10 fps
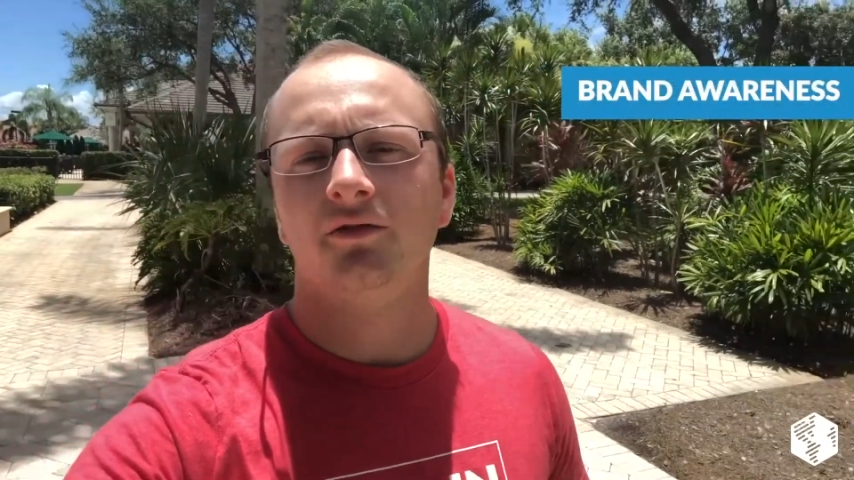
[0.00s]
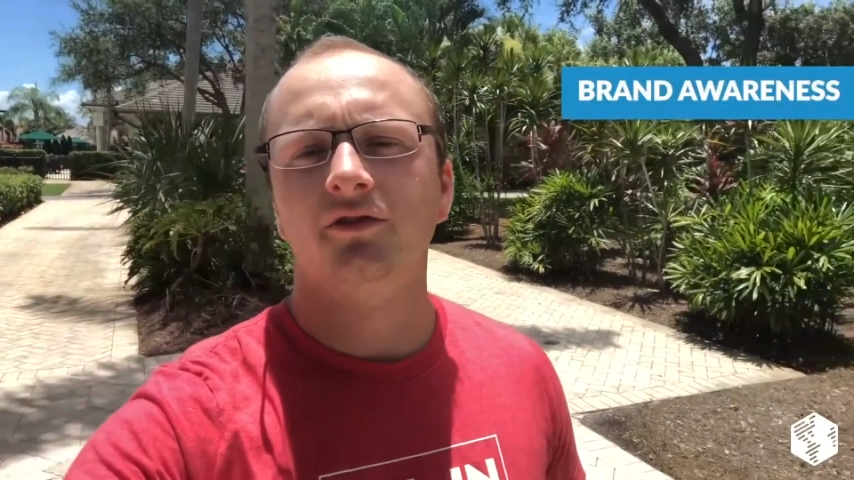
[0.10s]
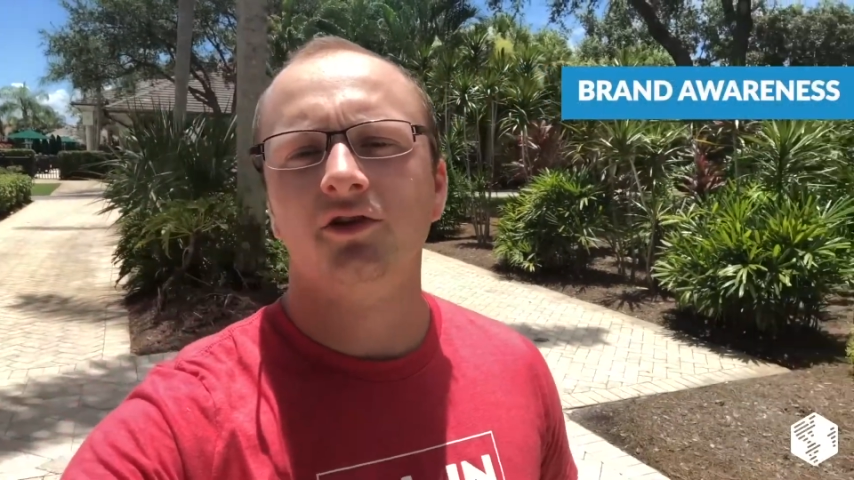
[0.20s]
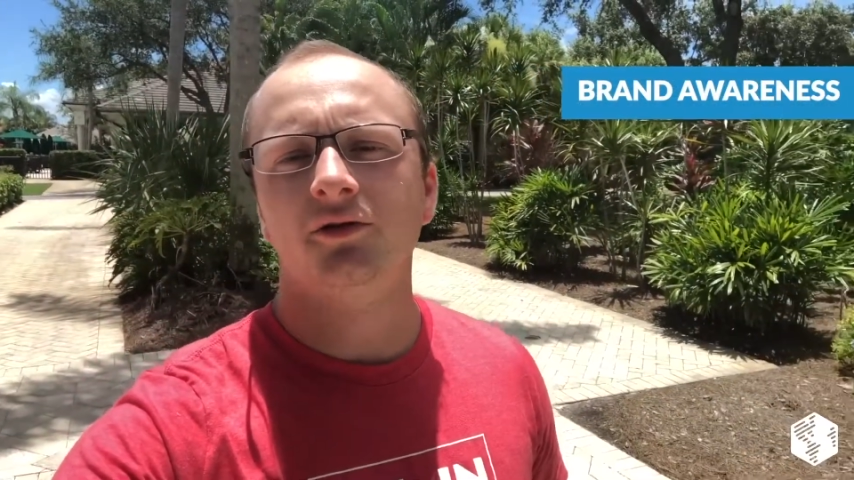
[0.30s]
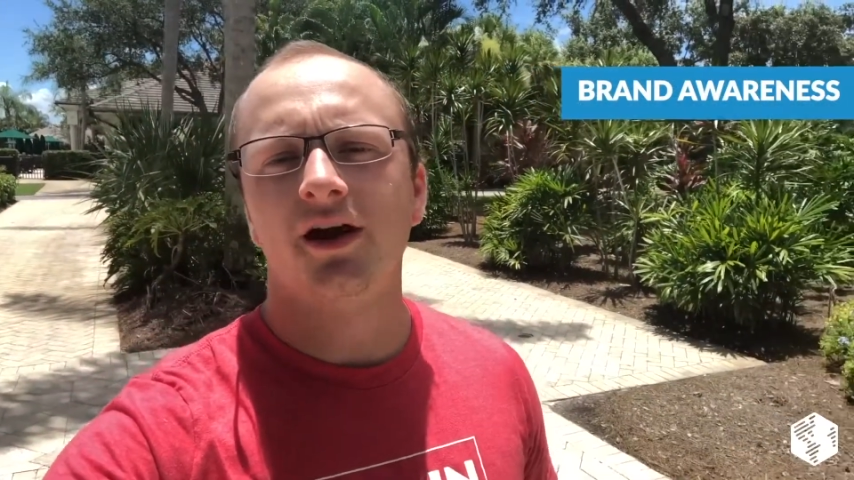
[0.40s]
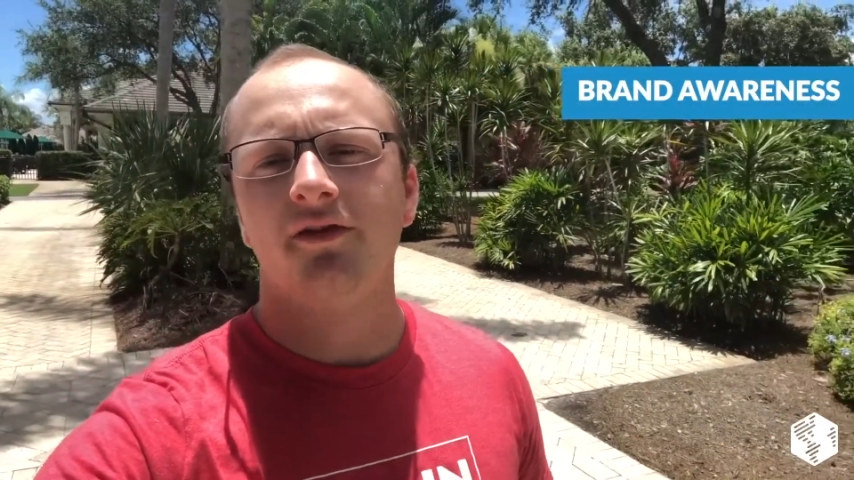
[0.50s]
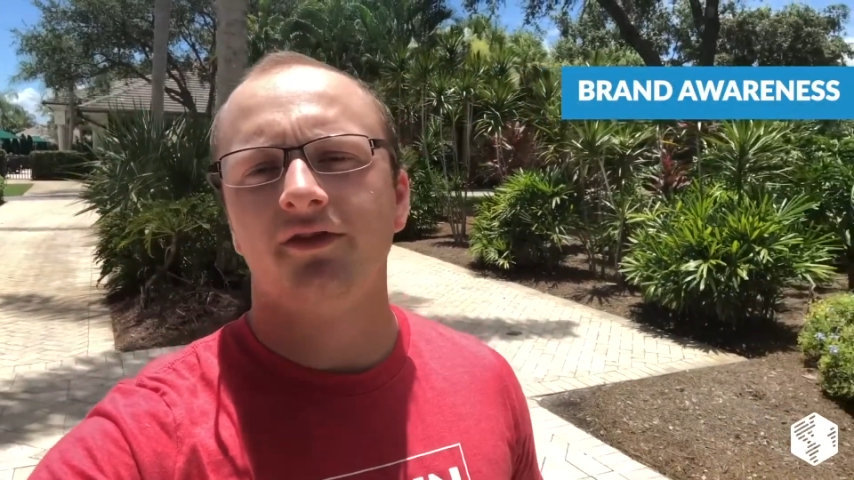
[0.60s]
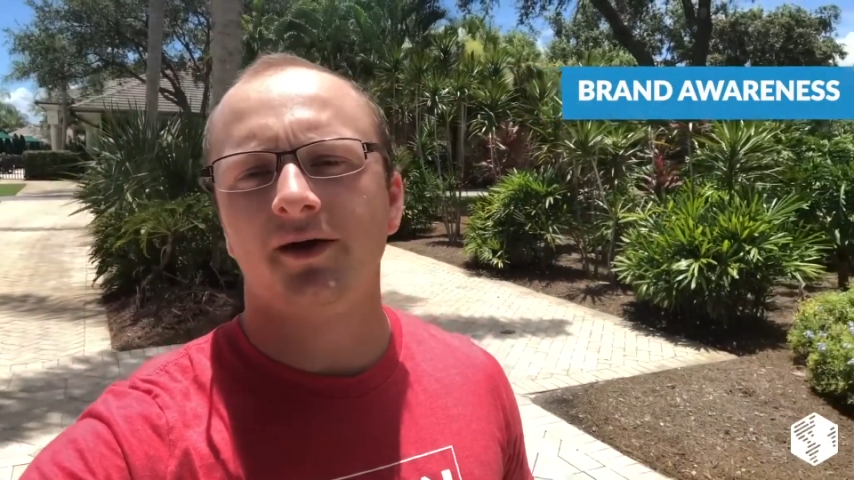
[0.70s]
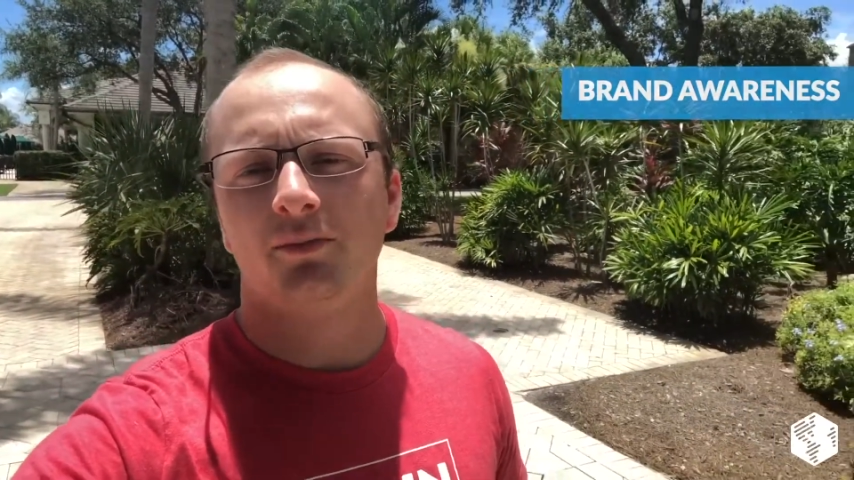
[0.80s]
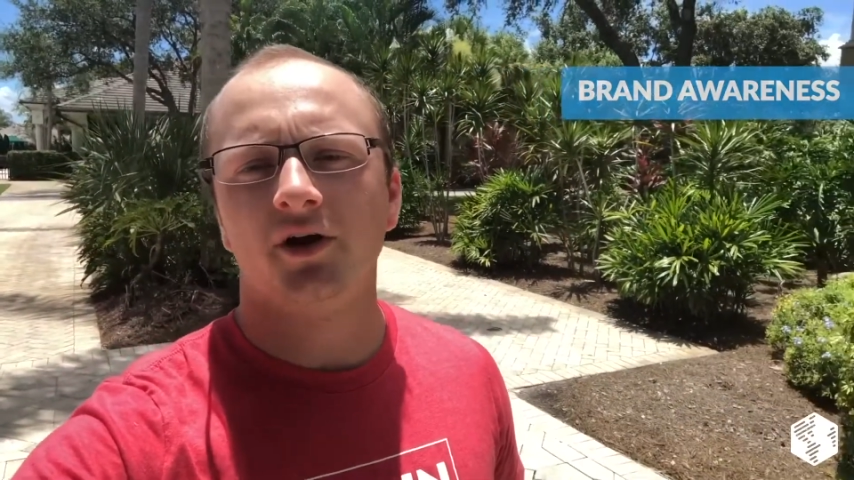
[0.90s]
Do you have
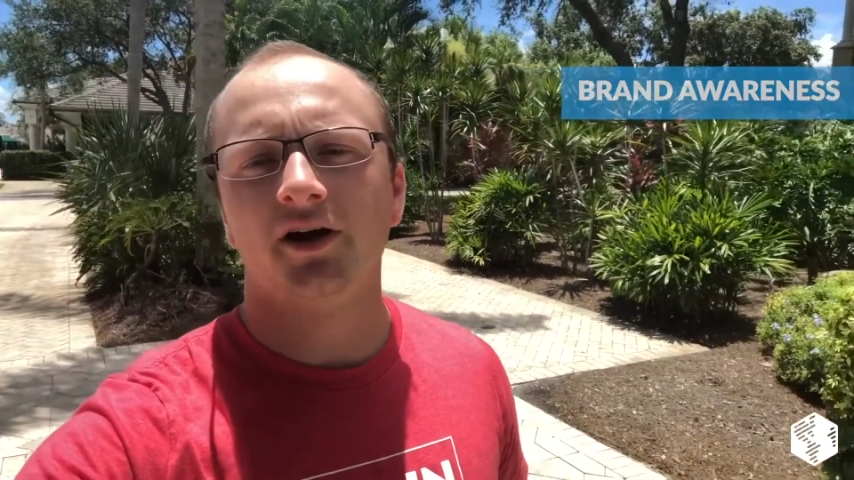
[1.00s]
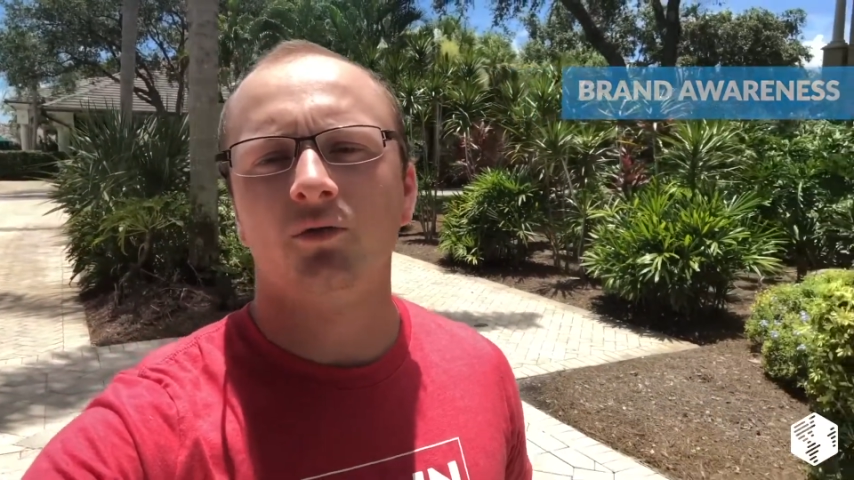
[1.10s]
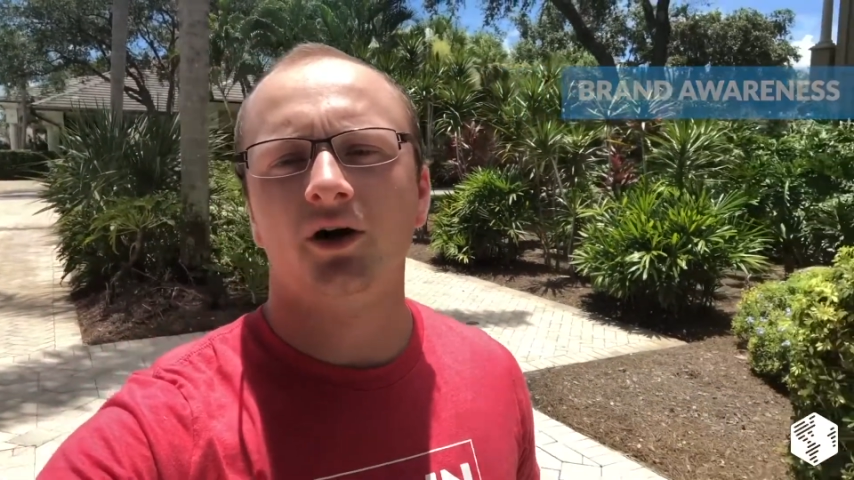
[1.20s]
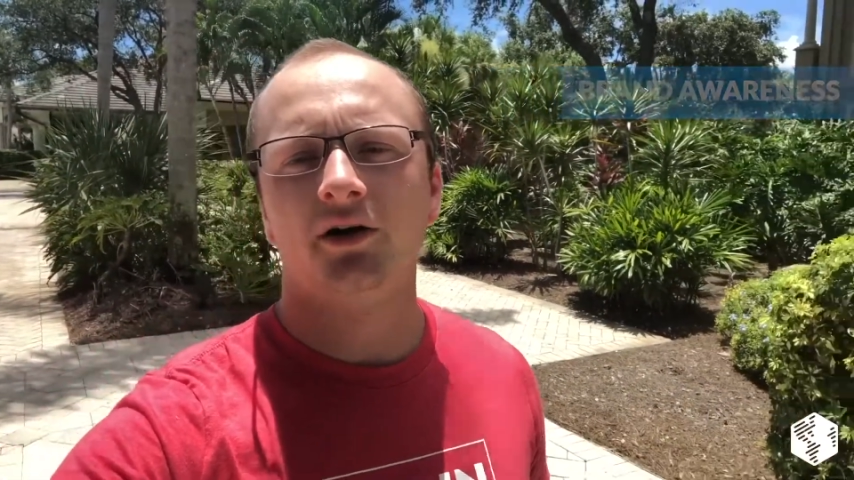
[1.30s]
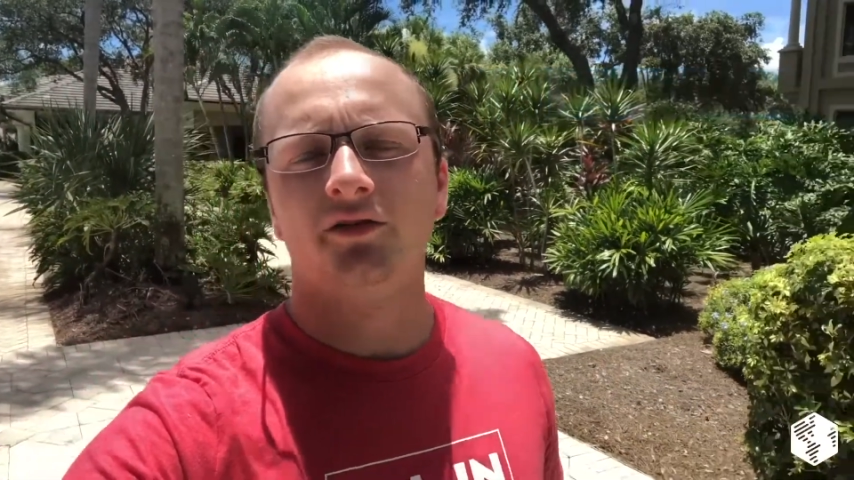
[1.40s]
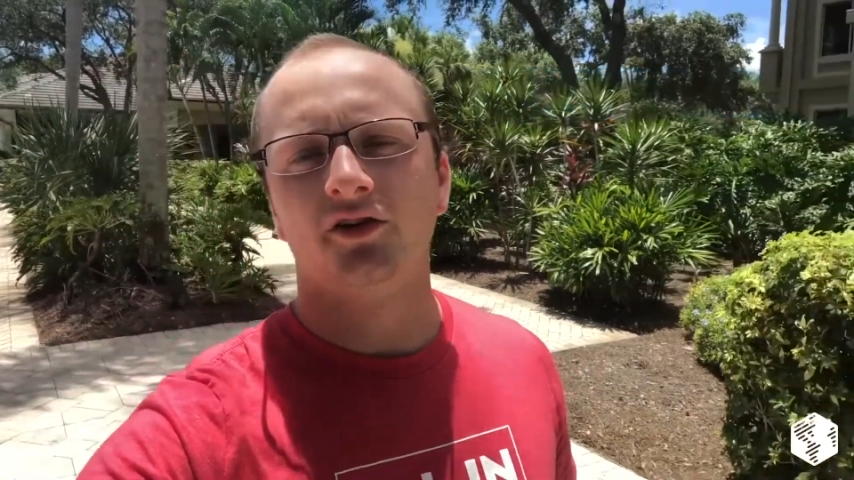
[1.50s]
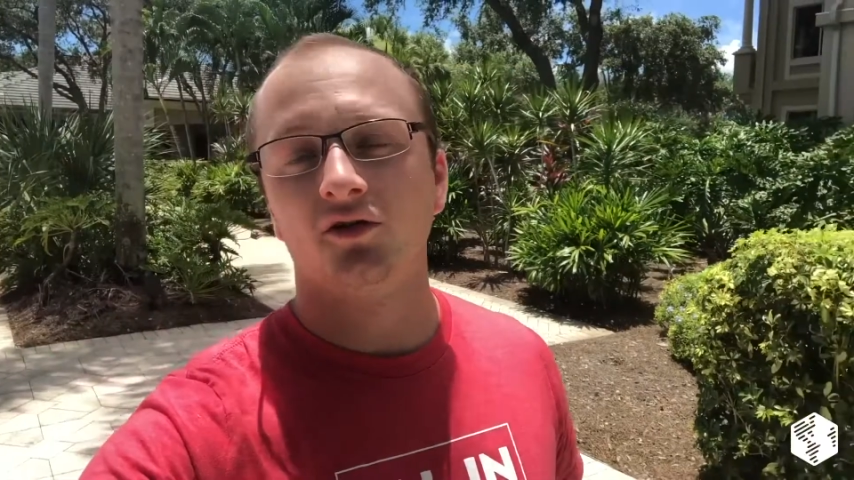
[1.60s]
that brand awareness in